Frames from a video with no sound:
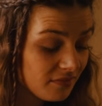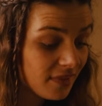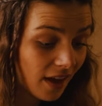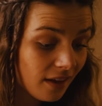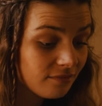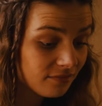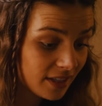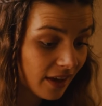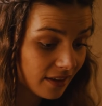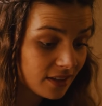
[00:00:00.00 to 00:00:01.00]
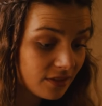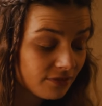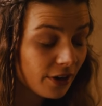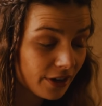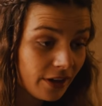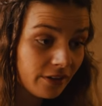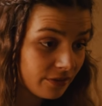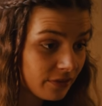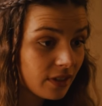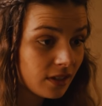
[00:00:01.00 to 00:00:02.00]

That, yes, fair enough.